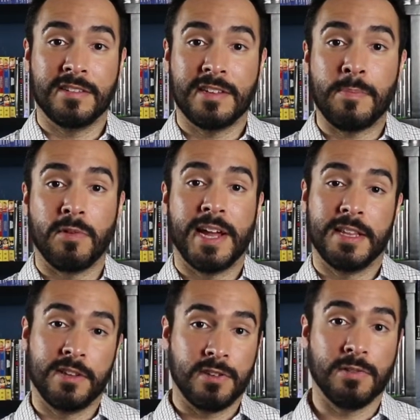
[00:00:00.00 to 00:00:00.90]
separated
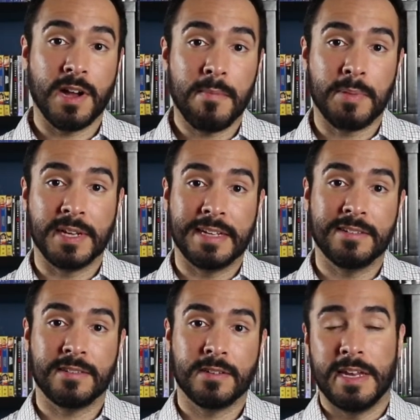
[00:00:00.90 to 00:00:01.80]
the two
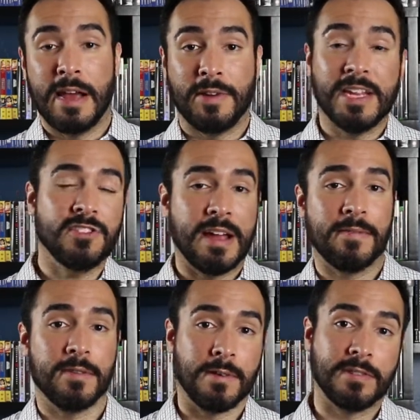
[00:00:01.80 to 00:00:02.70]
companies and now each have
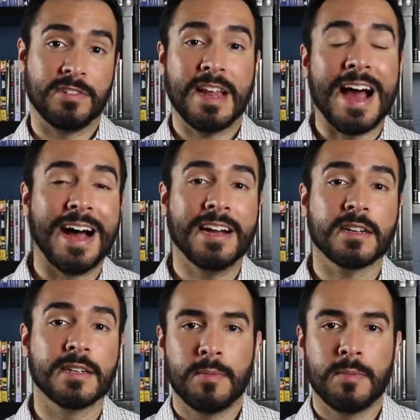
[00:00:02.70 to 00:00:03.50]
their own stock.